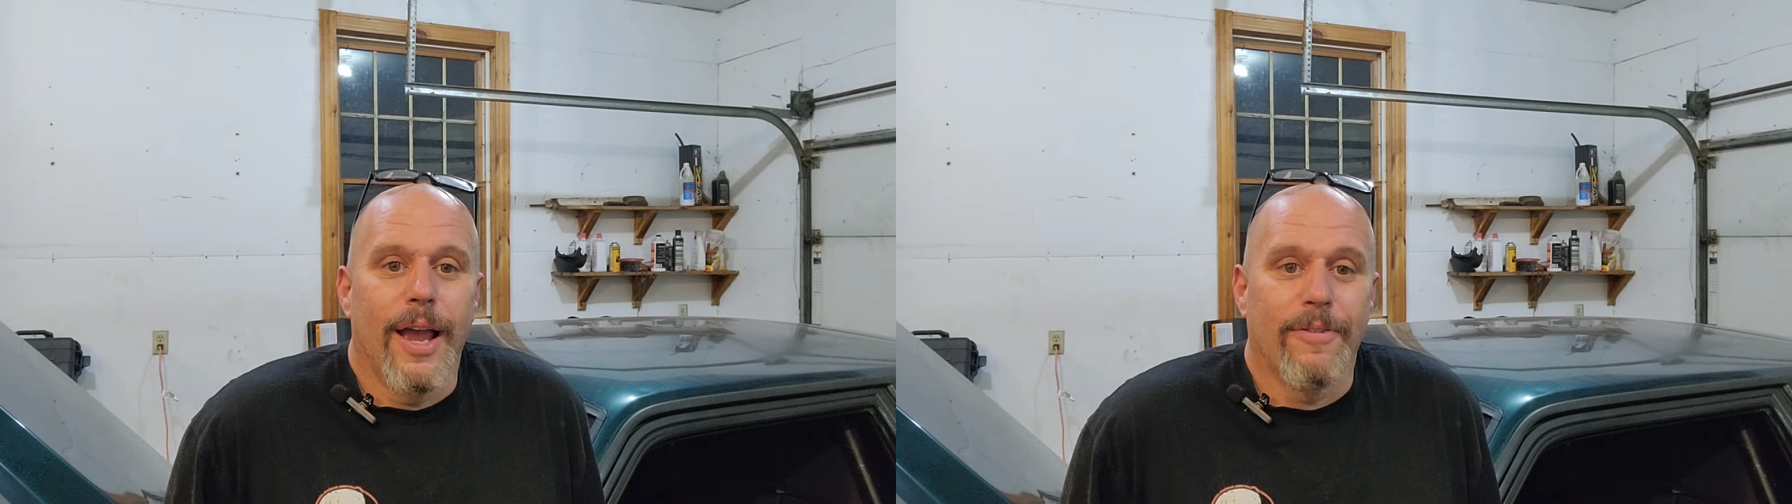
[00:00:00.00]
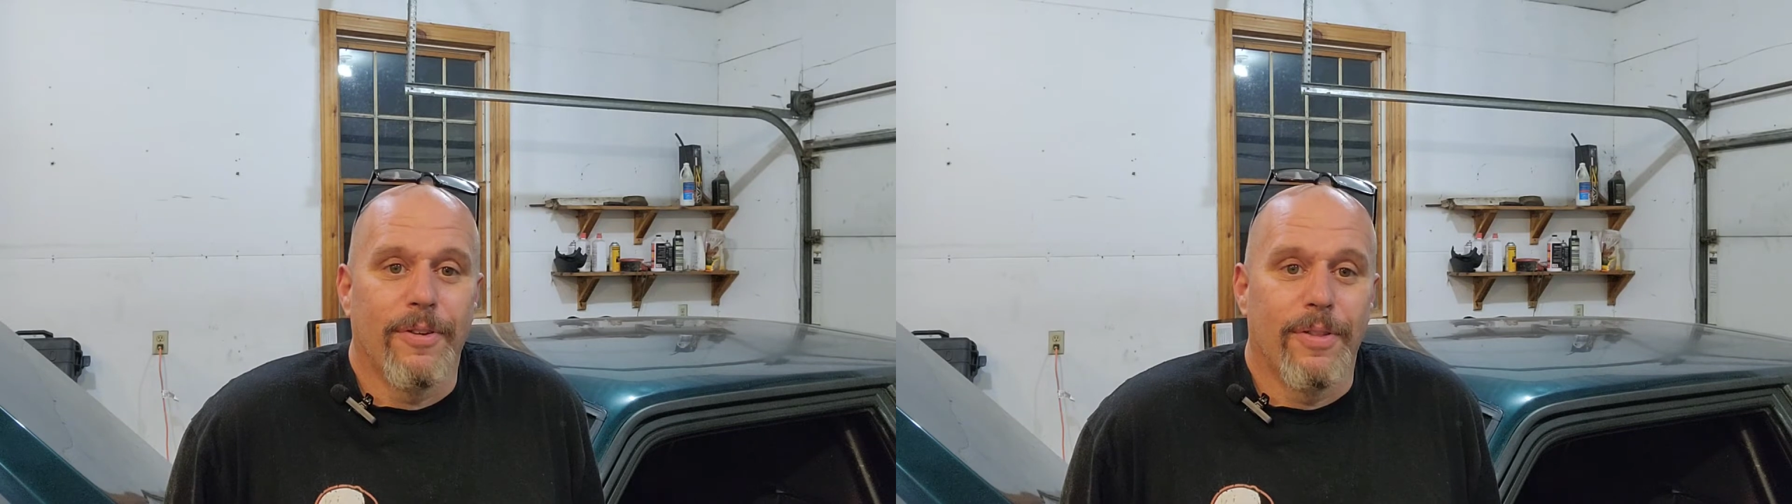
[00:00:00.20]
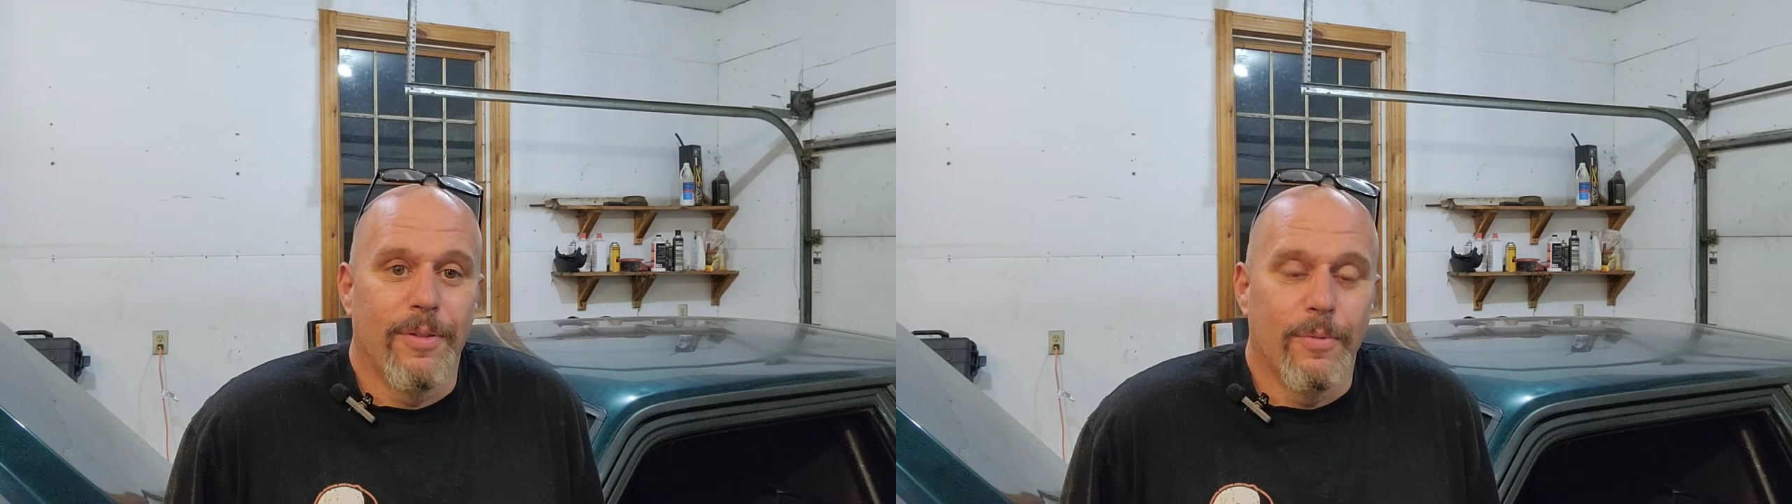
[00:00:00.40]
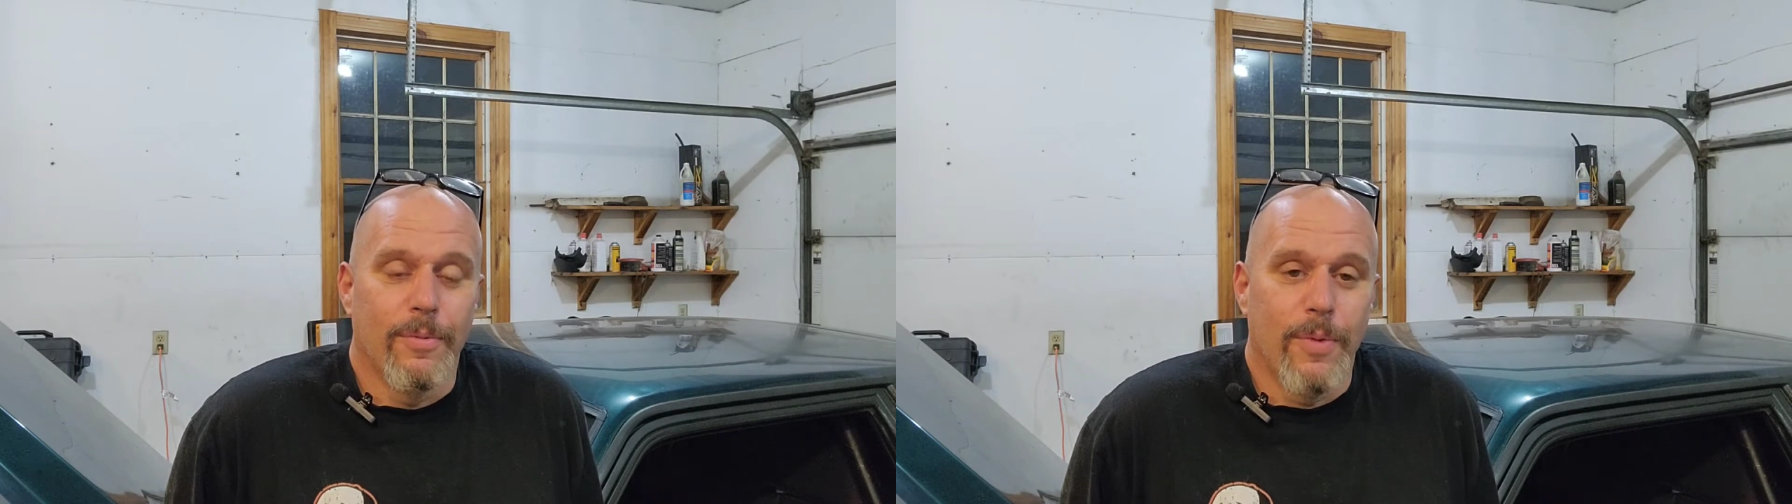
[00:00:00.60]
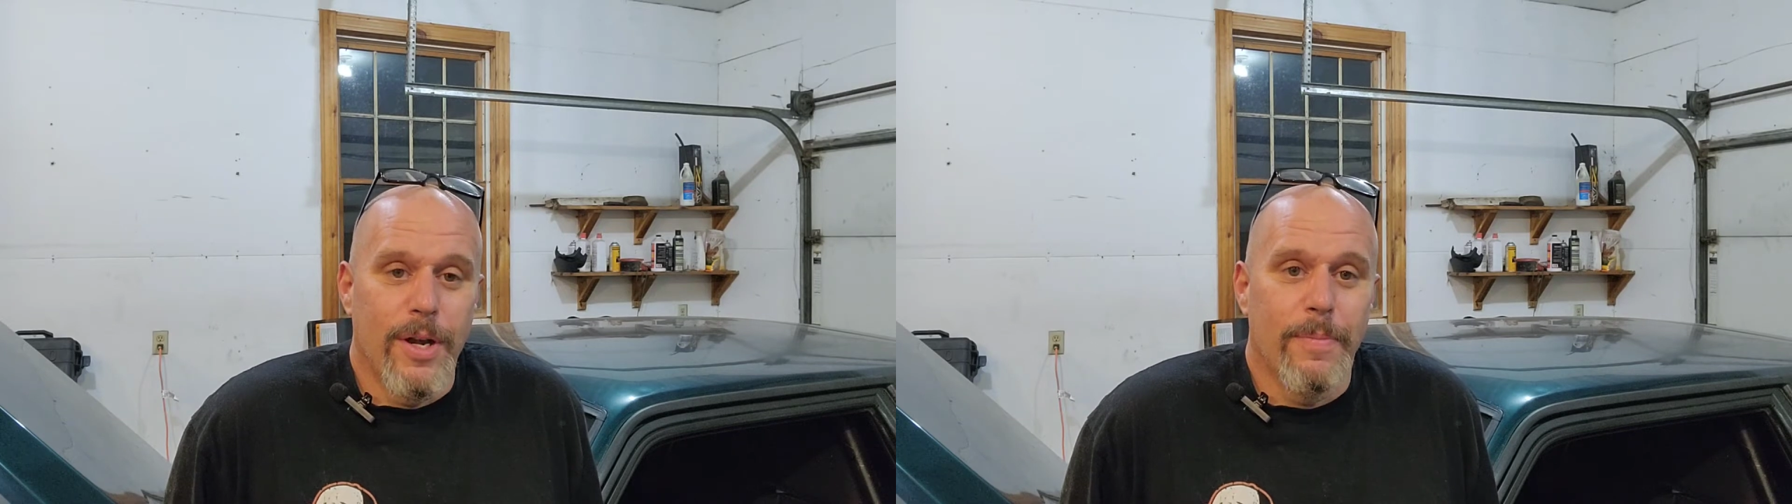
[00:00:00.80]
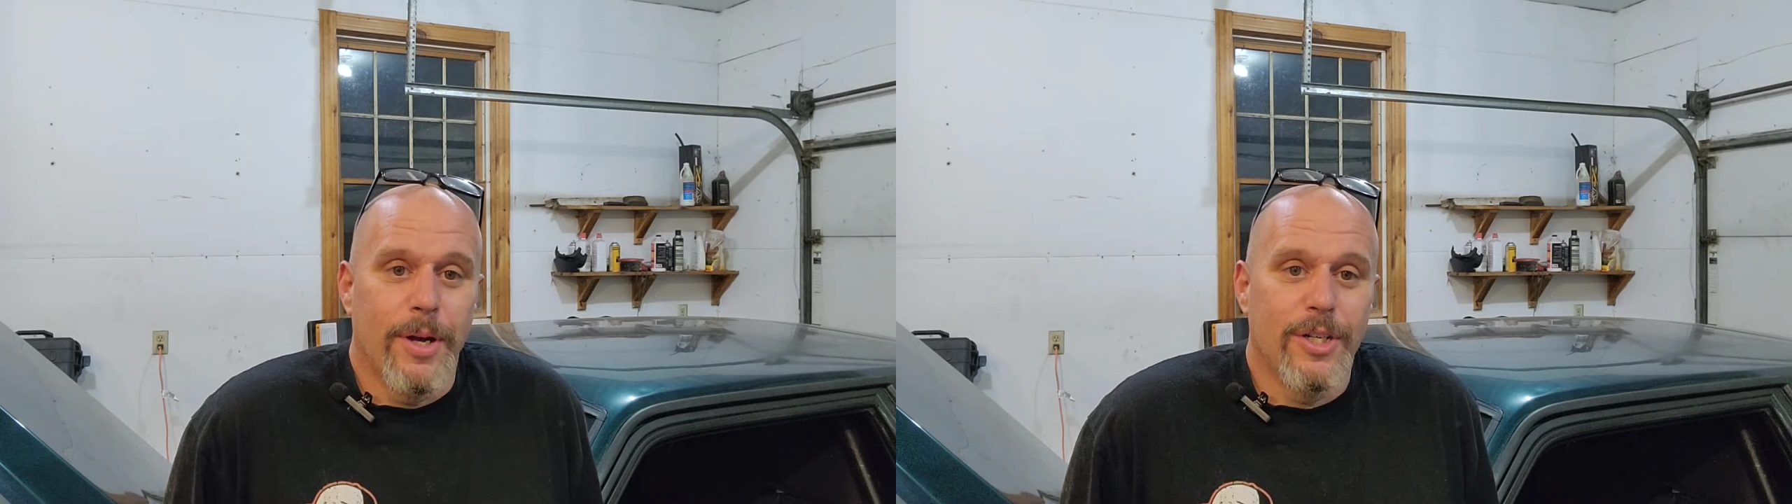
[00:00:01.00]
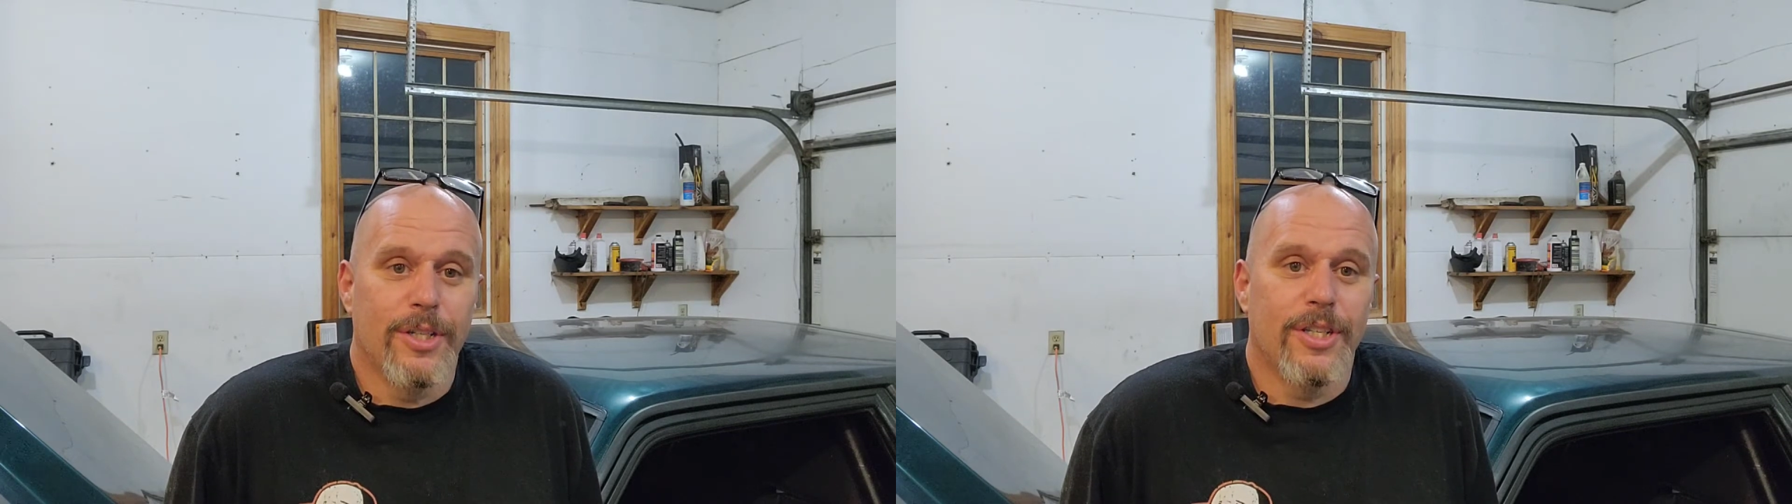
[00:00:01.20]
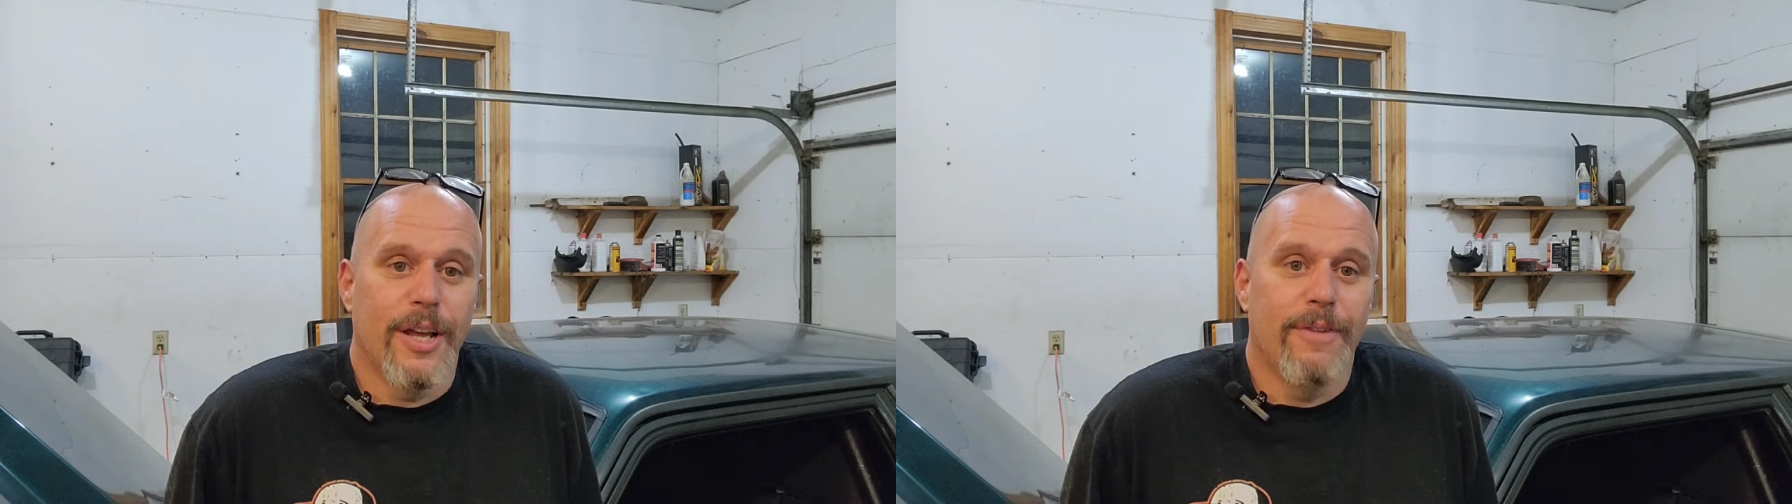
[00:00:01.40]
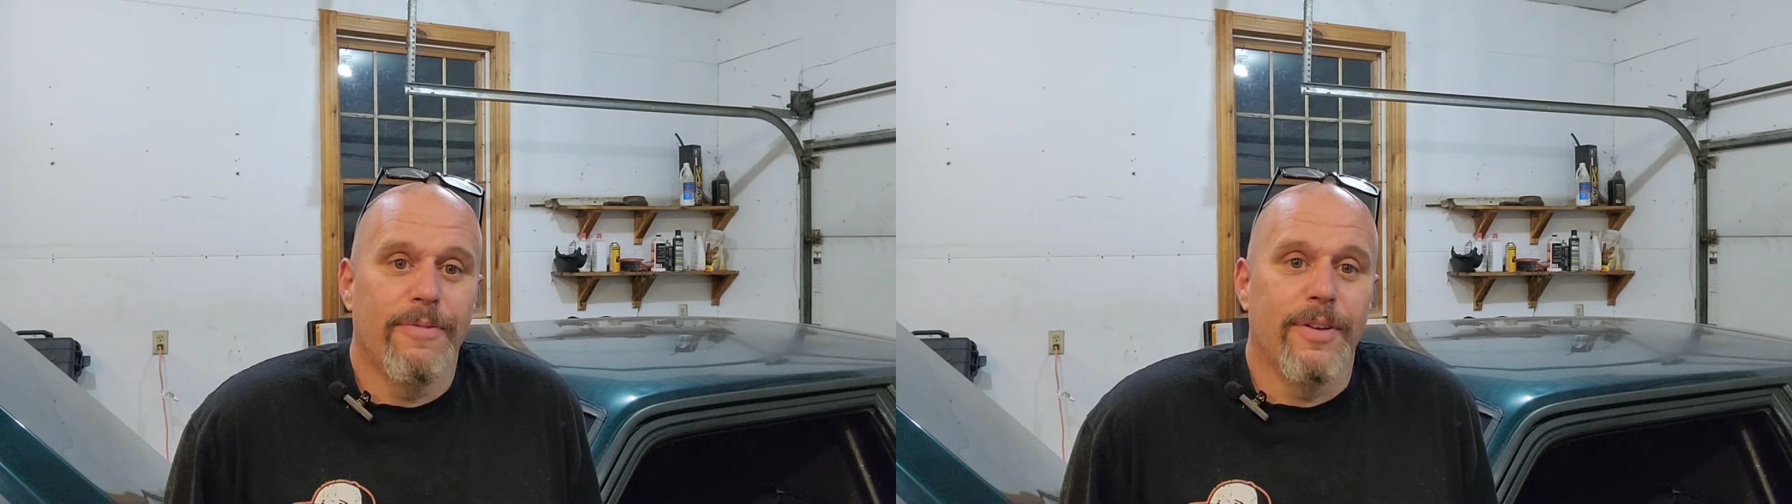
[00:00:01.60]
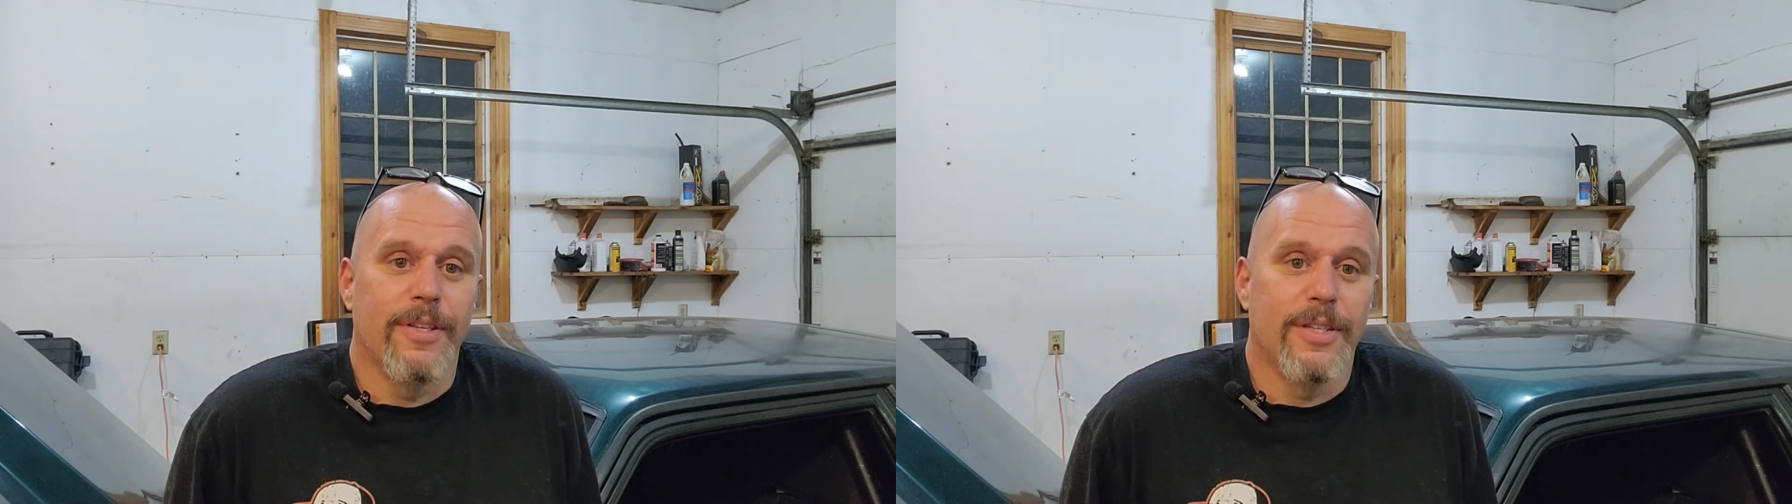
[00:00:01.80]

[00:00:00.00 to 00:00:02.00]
after reading a bunch and stuff and